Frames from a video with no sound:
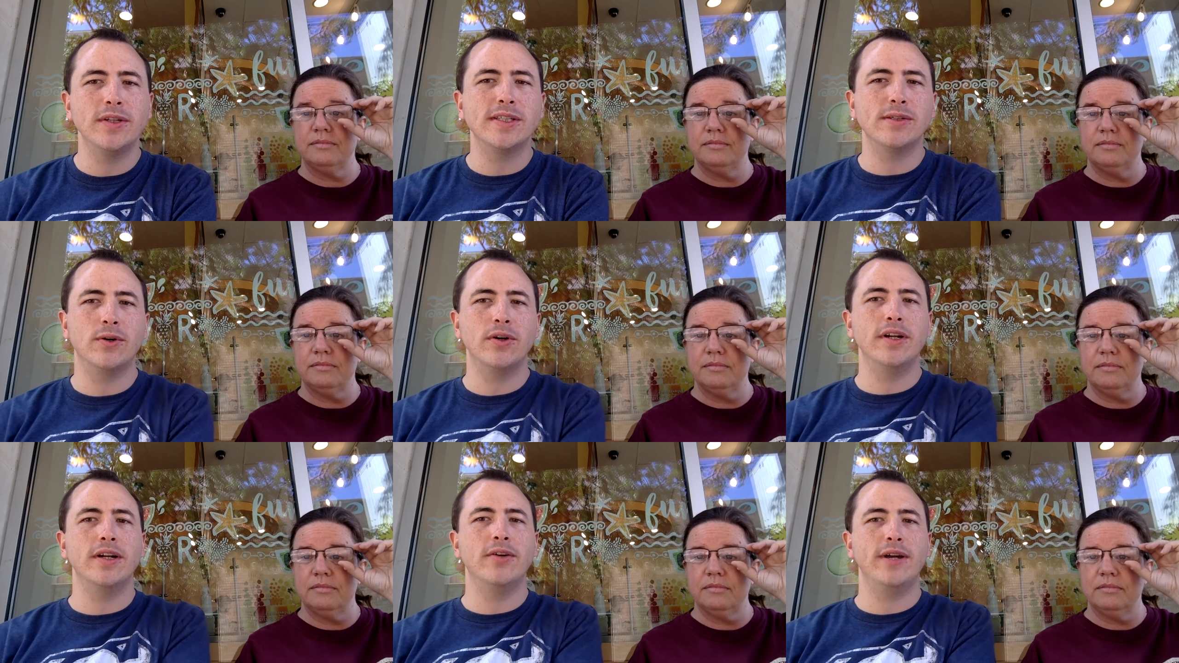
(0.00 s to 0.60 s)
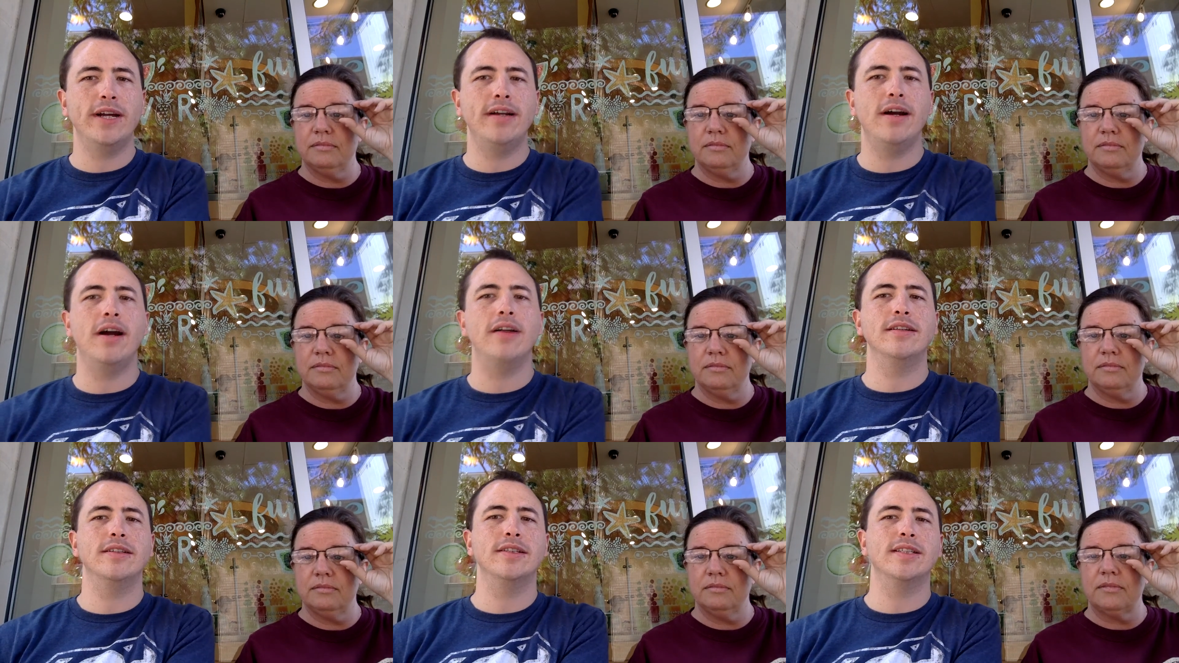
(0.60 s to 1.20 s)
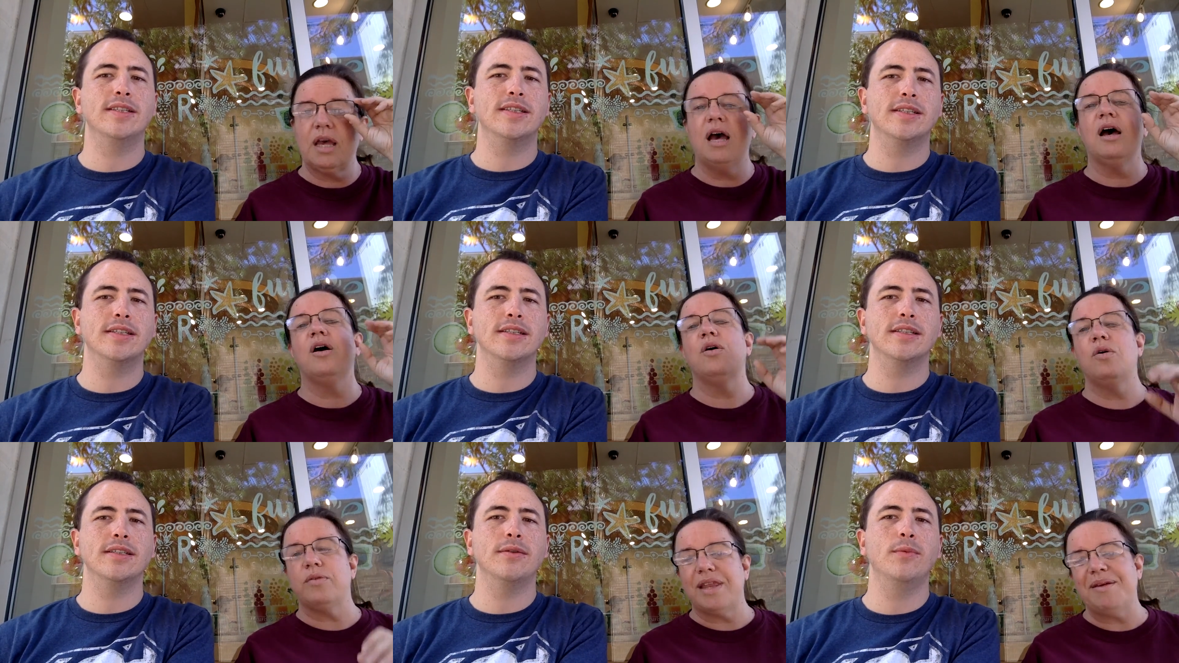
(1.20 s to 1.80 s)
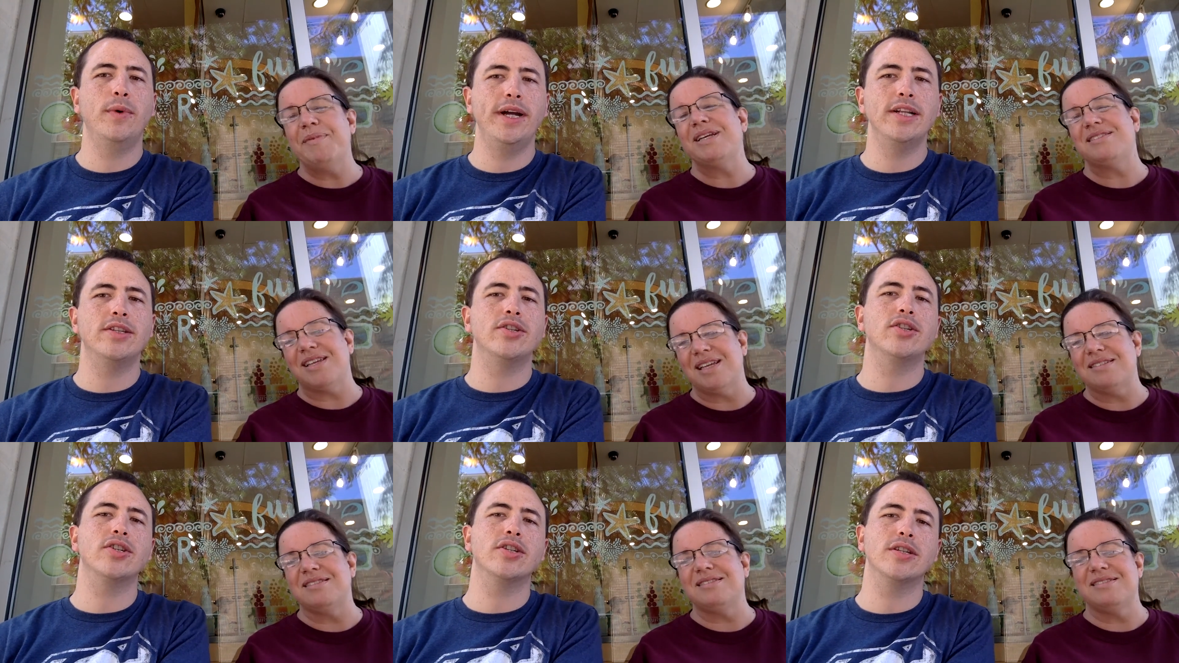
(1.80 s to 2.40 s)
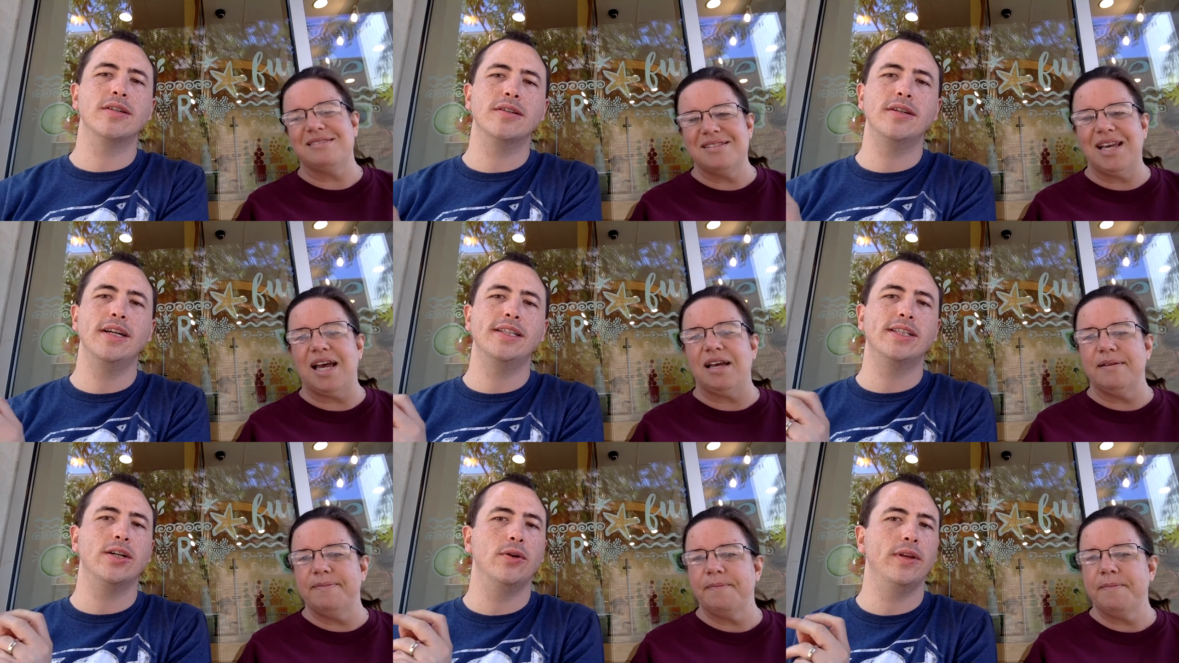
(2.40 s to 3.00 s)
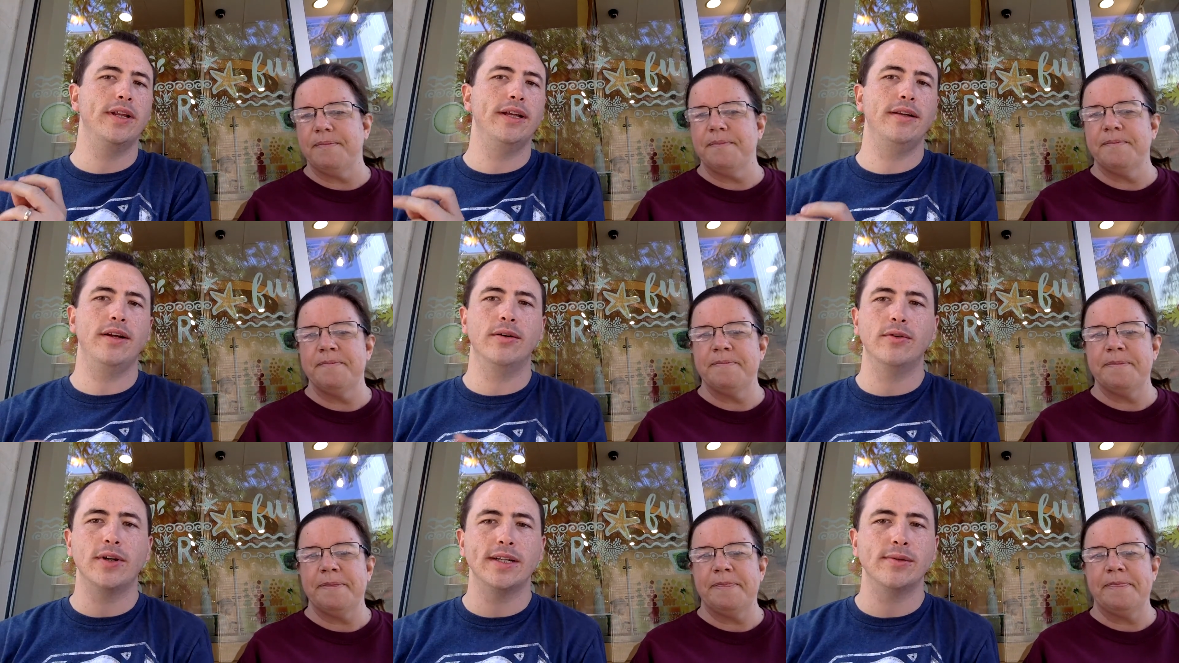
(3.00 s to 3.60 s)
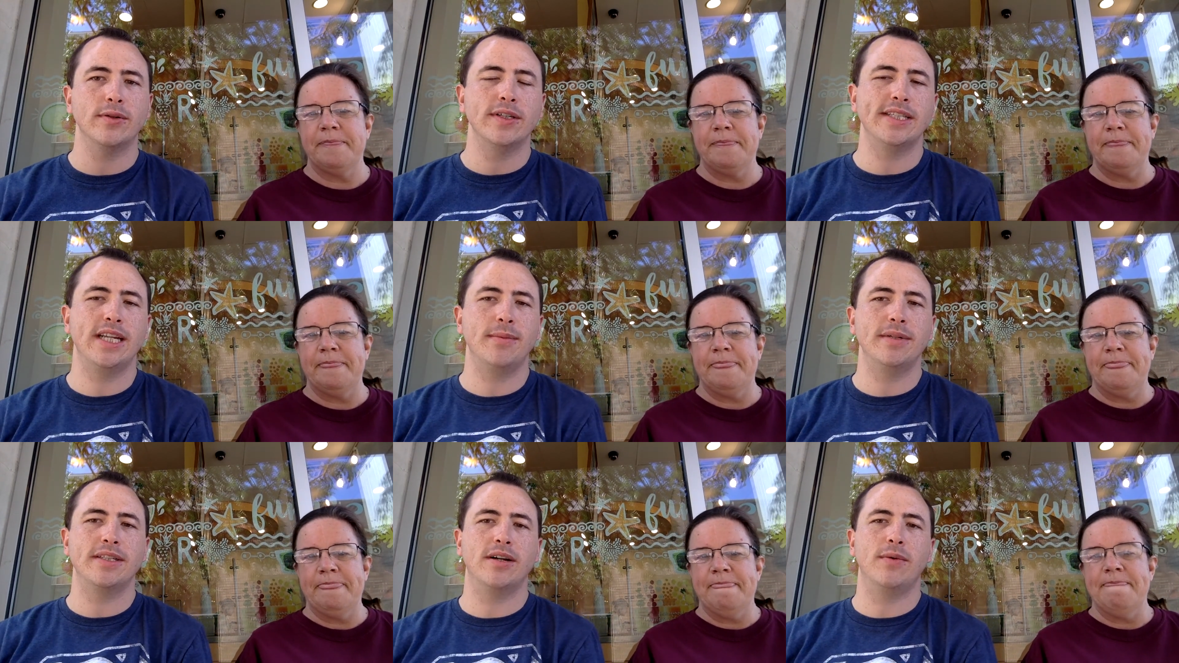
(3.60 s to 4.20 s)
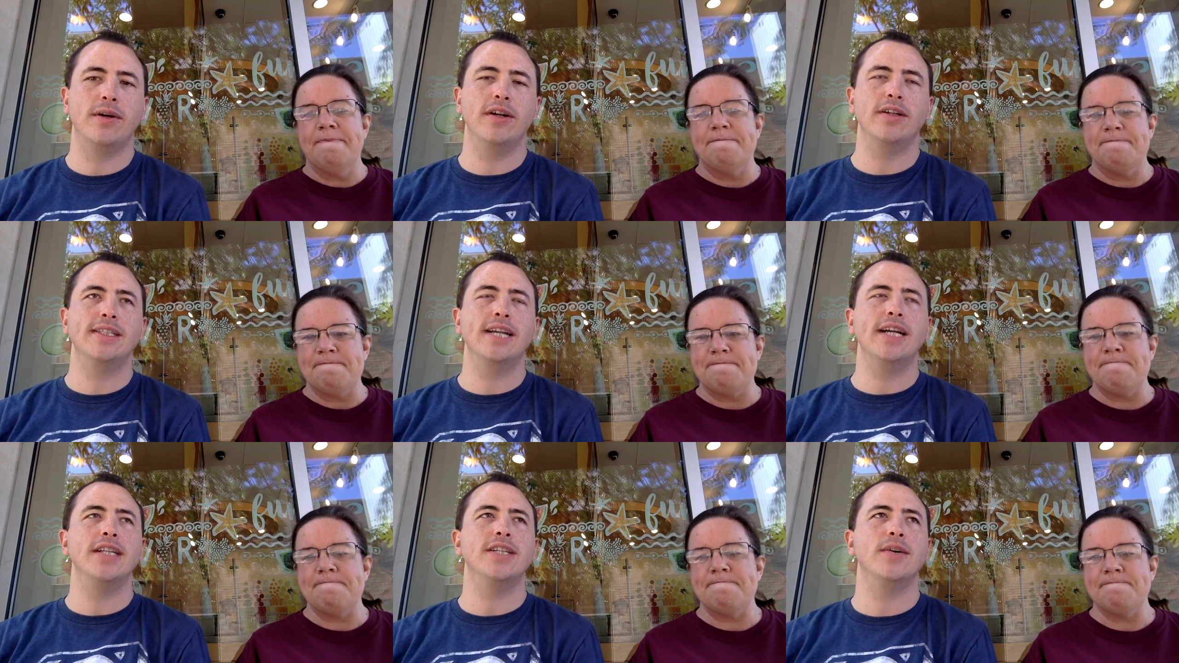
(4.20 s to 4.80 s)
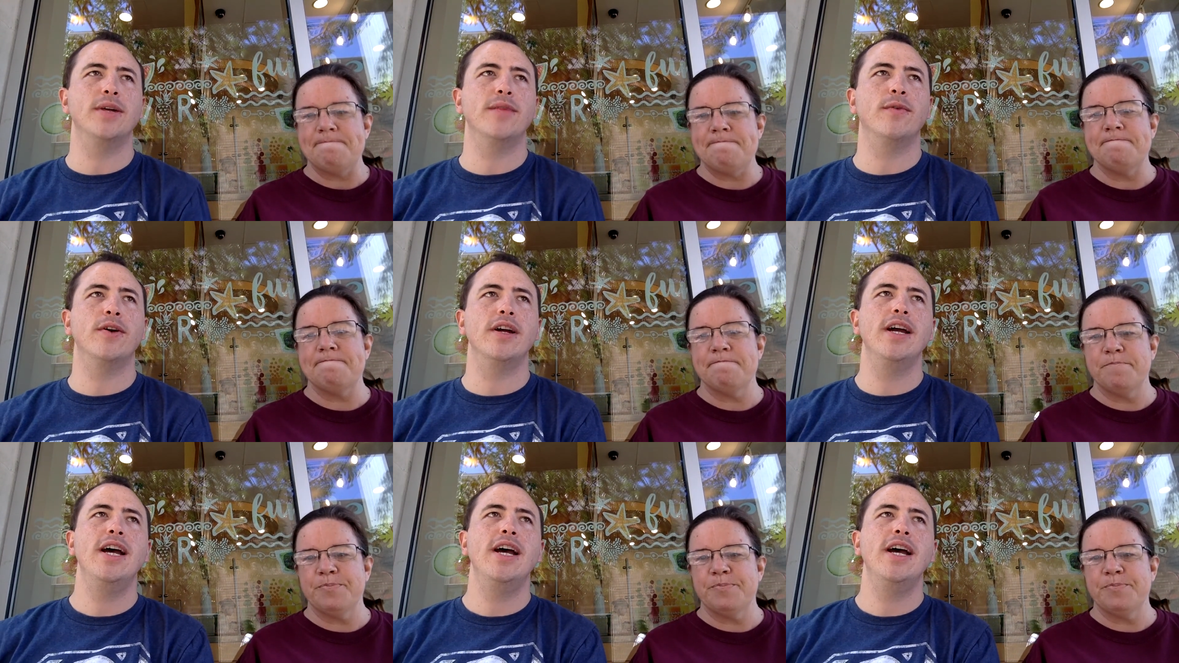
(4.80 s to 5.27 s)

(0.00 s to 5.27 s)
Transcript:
Speaker 1: the score to Grey Gardens. Oh, which yeah. is totally you know that's and Christine Ebersole won her second Tony for.